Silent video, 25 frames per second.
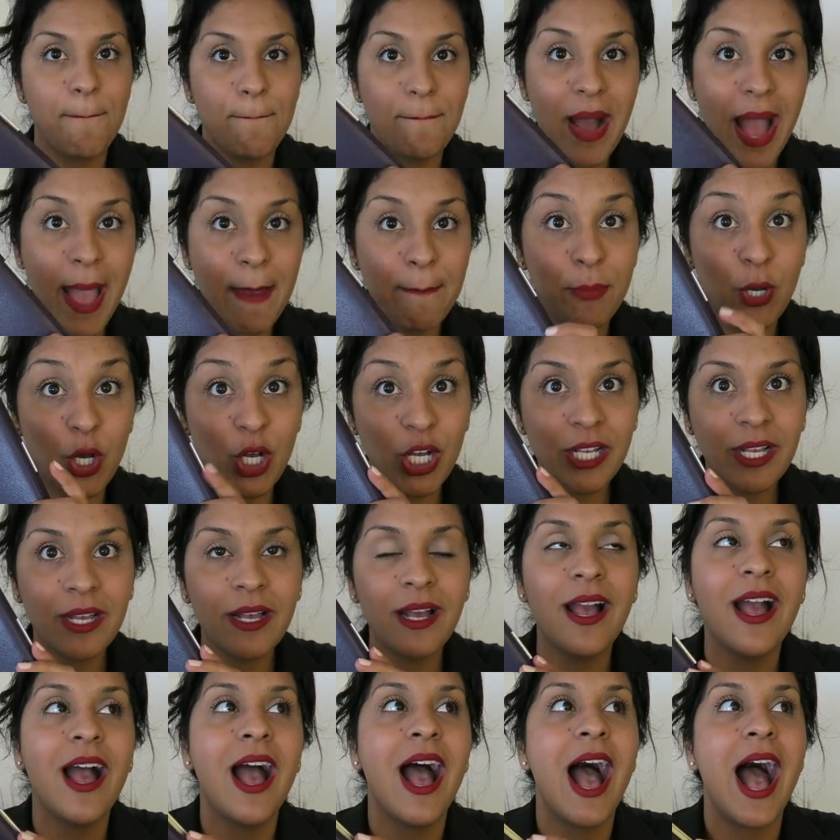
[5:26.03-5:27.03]
My
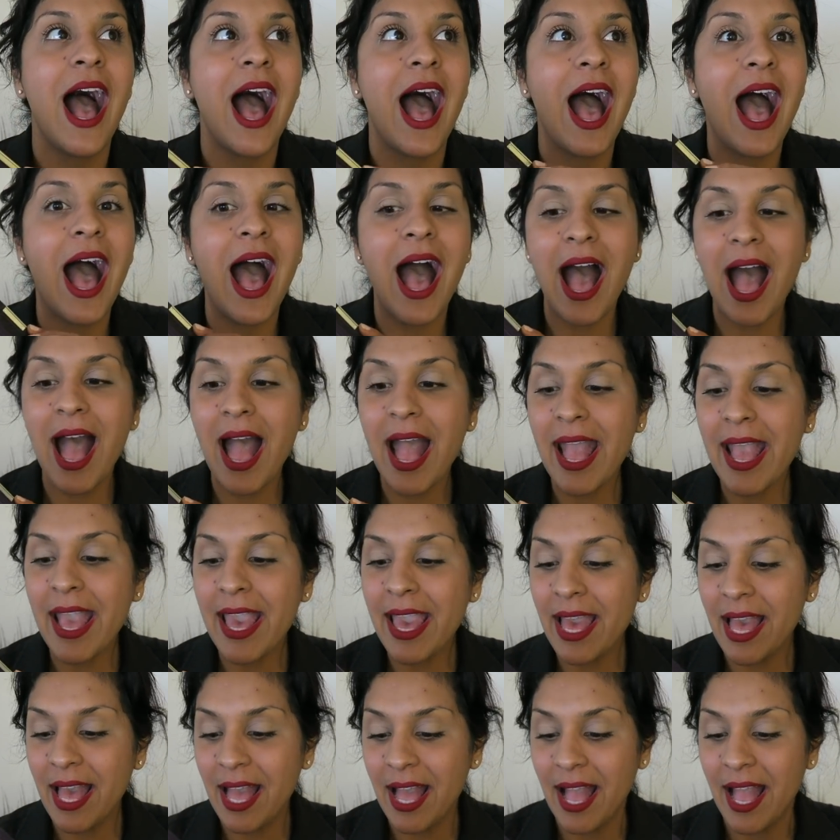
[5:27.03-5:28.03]
book,
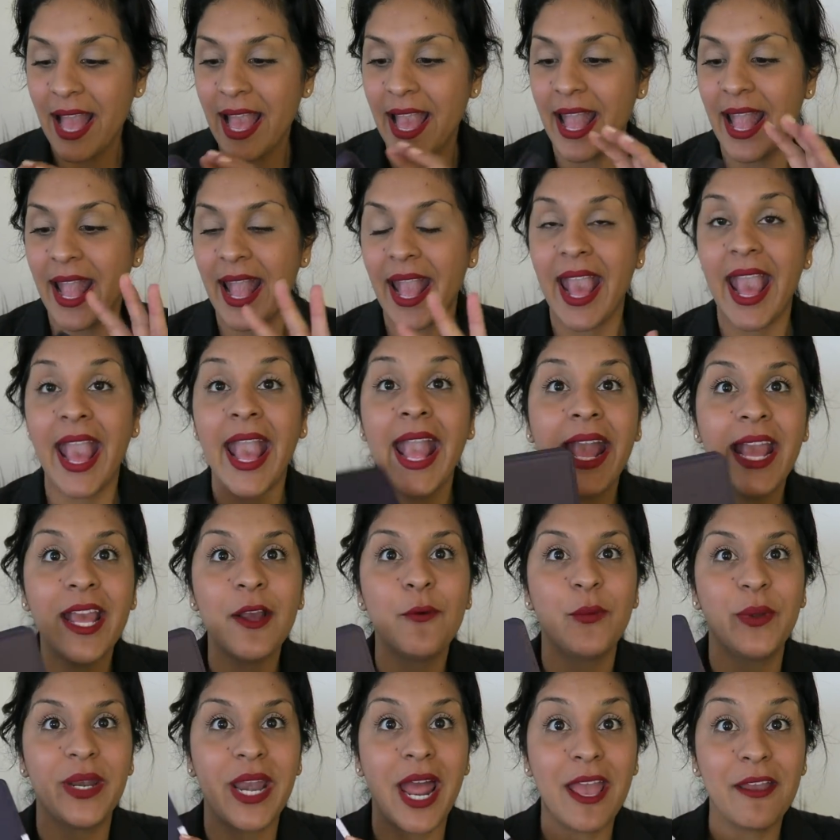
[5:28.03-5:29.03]
I
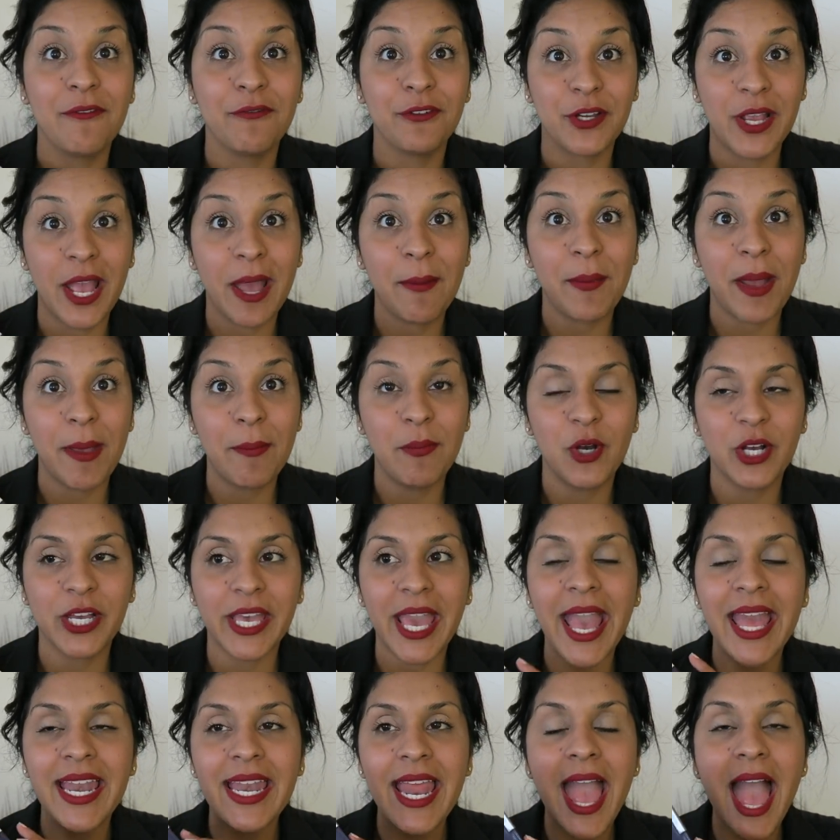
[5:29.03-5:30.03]
hate when I forget my
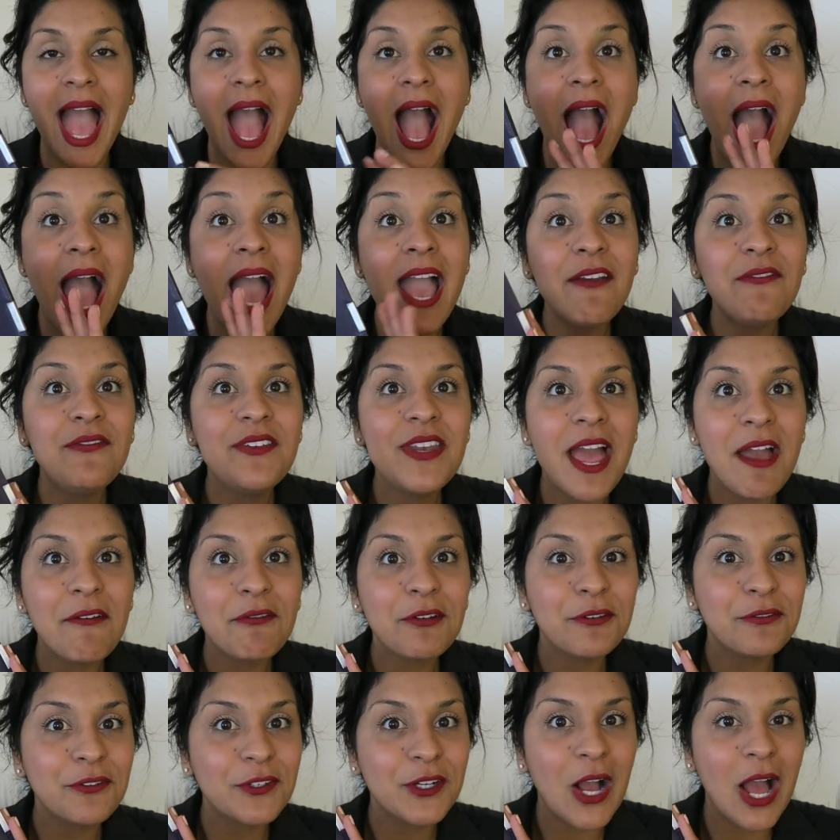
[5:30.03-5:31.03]
book. And I've
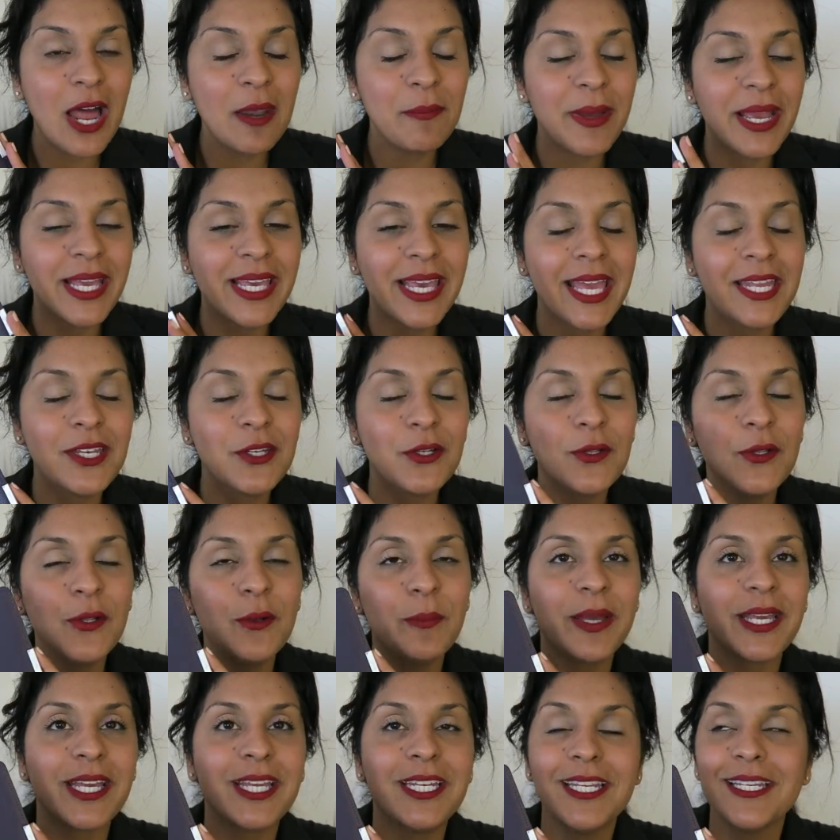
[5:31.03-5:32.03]
never forgotten my Kindle.
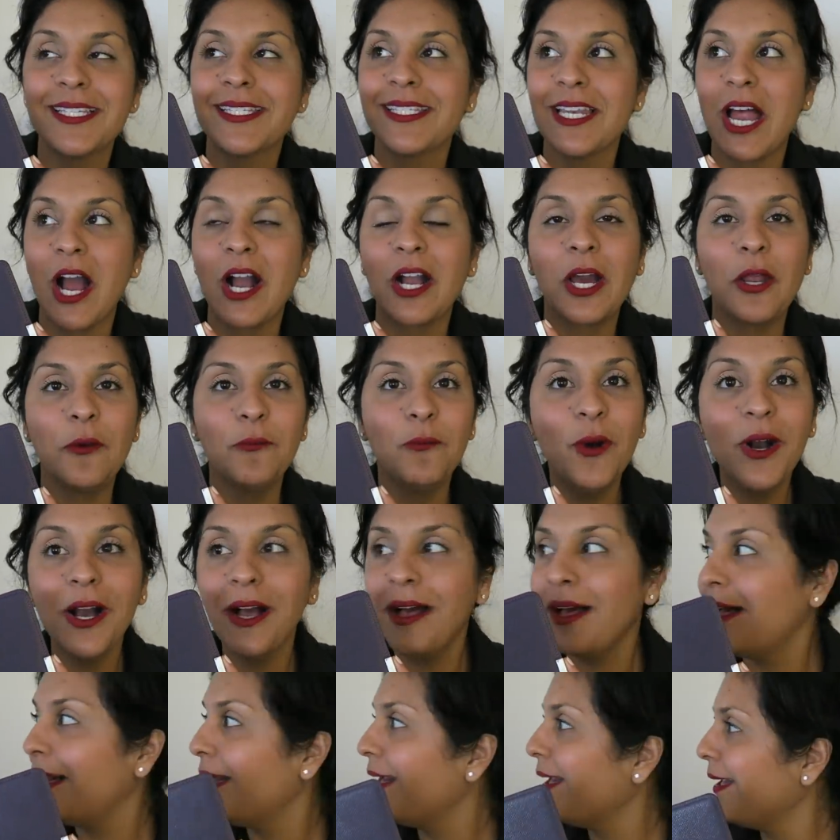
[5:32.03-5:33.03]
Oh my goodness, knock on
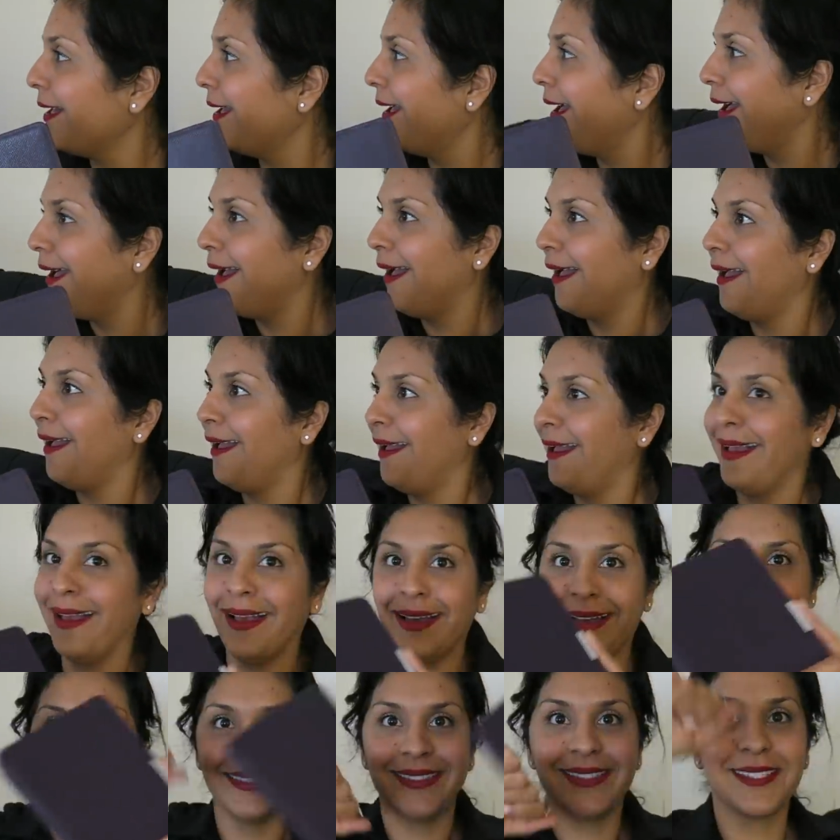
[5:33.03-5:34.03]

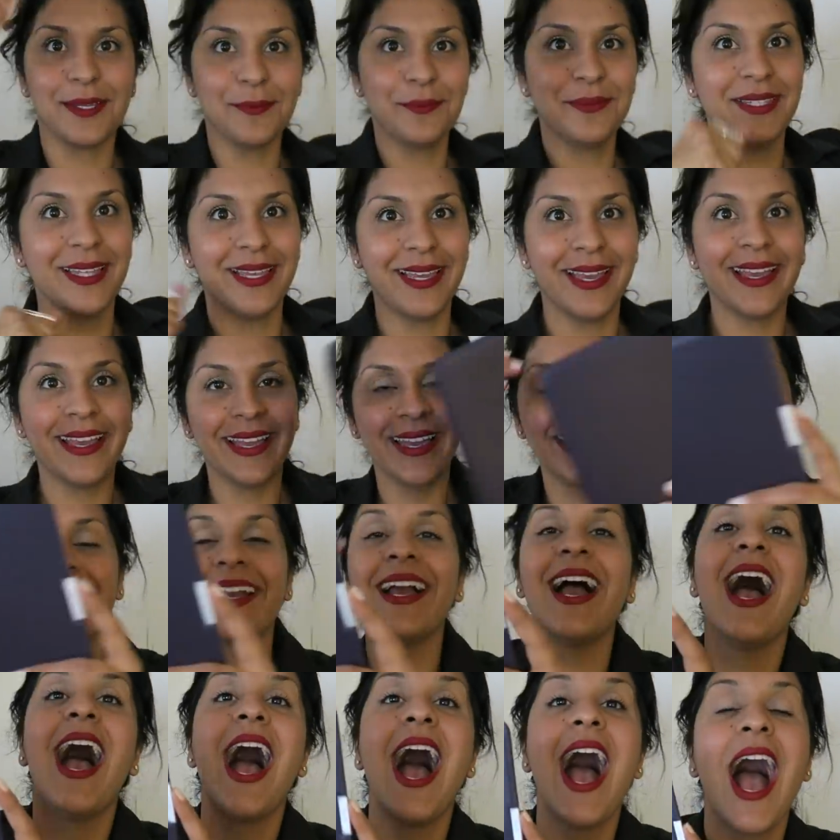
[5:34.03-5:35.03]
wood,
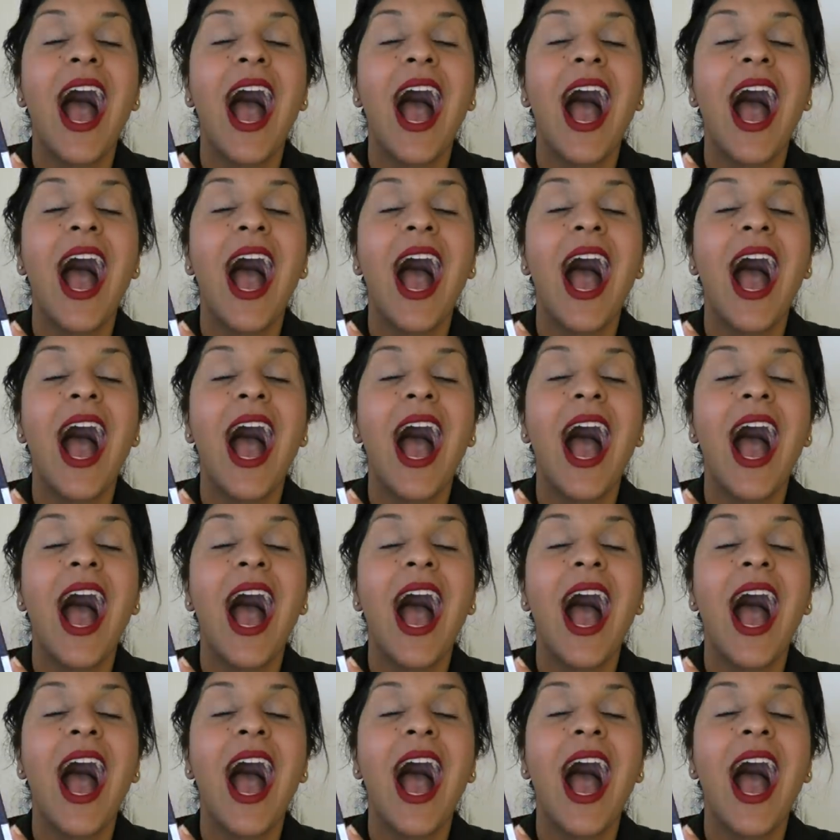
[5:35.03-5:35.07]
something.